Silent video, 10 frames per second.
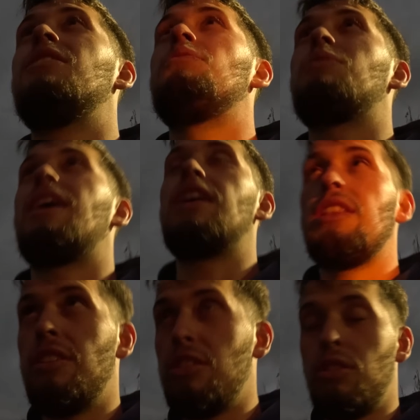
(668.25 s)
we'll get
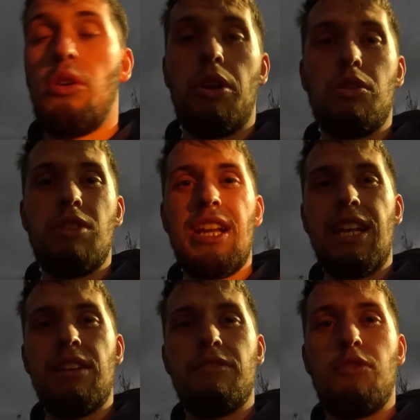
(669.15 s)
the lorry all
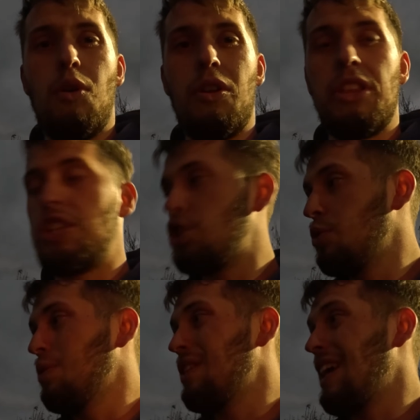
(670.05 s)
ready for the
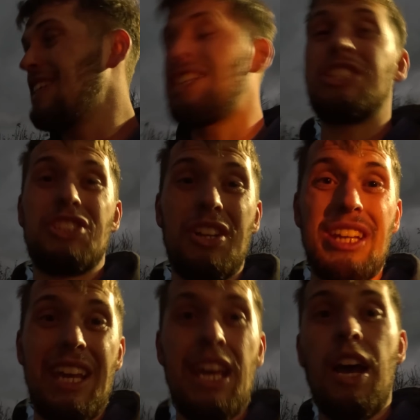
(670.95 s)
show this
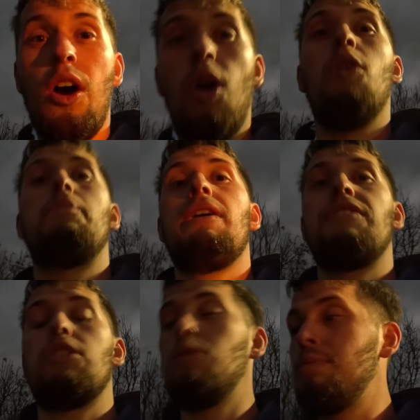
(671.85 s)
Sunday,
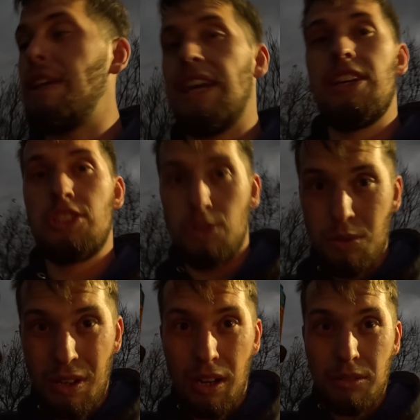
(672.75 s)
AutoPerfkt Open Day.
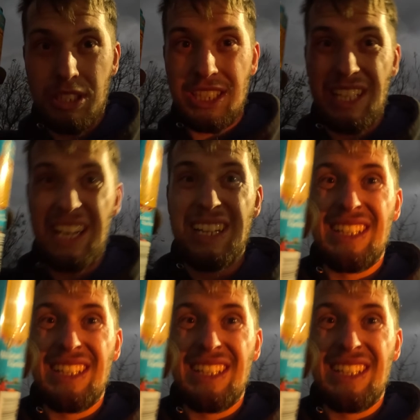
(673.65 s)
So I'll see you then.